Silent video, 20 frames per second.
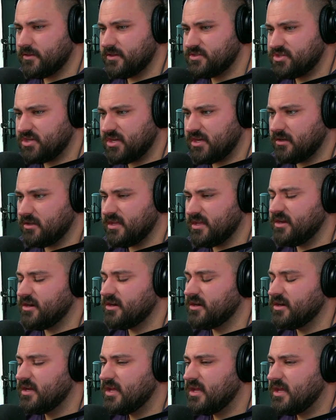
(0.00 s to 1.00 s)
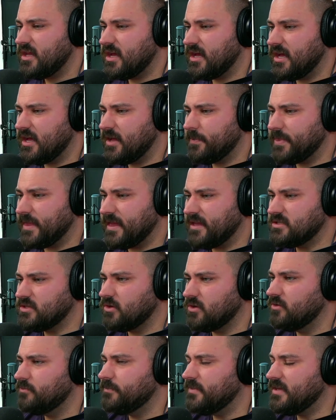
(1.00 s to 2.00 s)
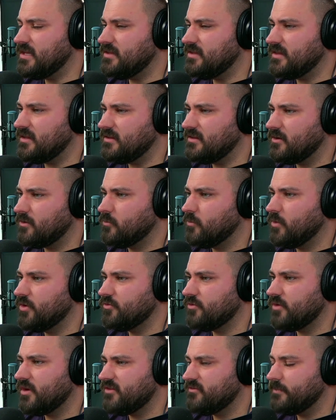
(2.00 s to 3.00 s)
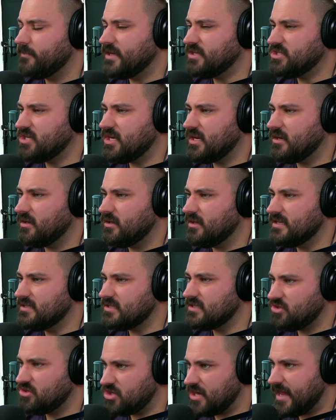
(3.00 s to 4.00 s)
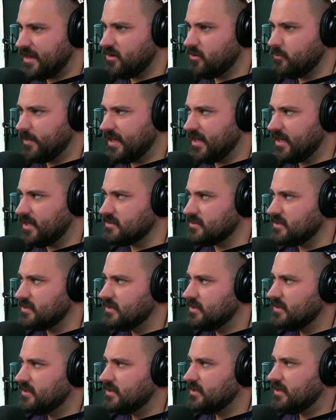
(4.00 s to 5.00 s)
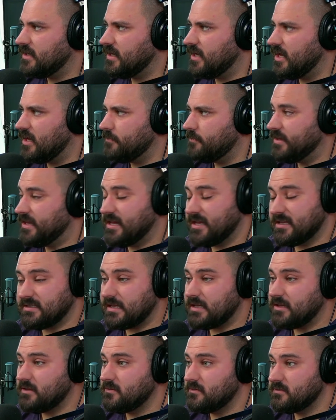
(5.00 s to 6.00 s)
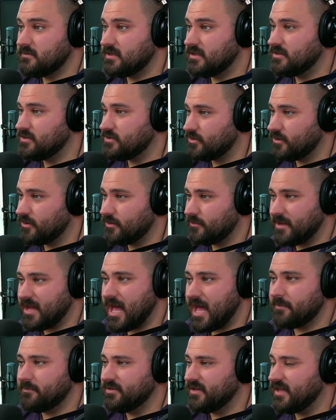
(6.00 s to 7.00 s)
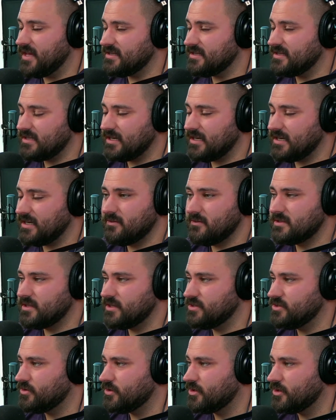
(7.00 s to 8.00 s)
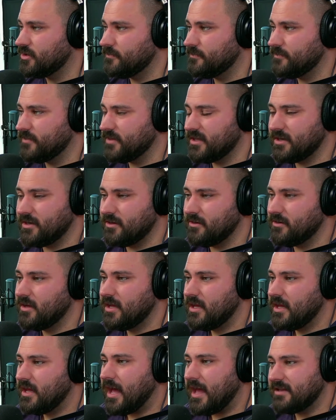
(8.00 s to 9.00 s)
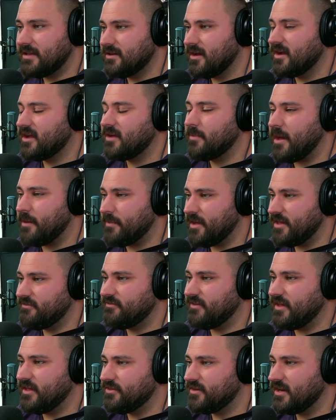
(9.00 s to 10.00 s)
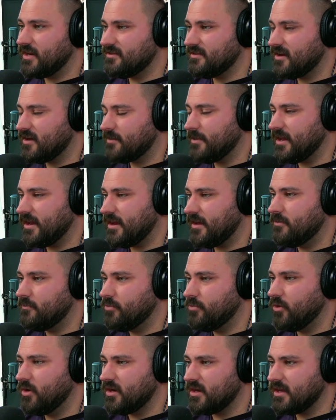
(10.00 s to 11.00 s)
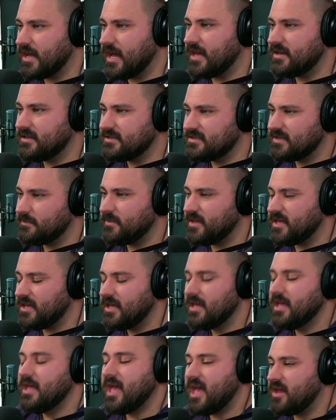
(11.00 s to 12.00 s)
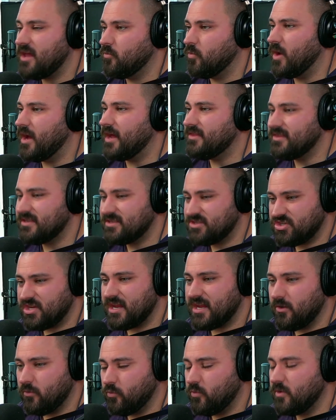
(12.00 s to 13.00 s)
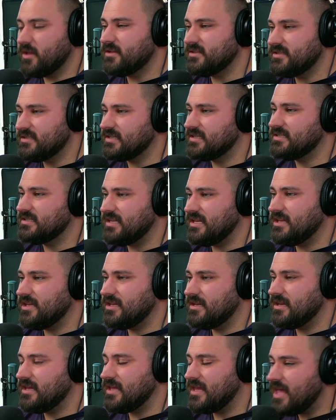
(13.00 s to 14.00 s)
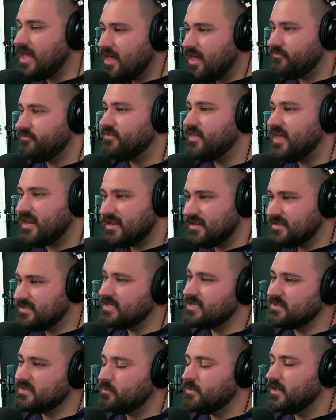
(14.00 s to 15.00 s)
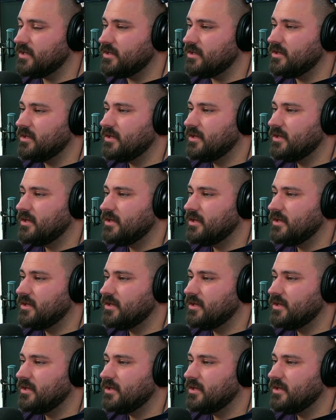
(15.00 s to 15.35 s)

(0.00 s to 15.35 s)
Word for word: channel here um, and told me that they're wondering if my channel isn't shadow banned. Uh, because I use the term God bless and I use the term, you know, I talk about my faith and I talk about how important God is to me and why this channel will succeed if that is His will.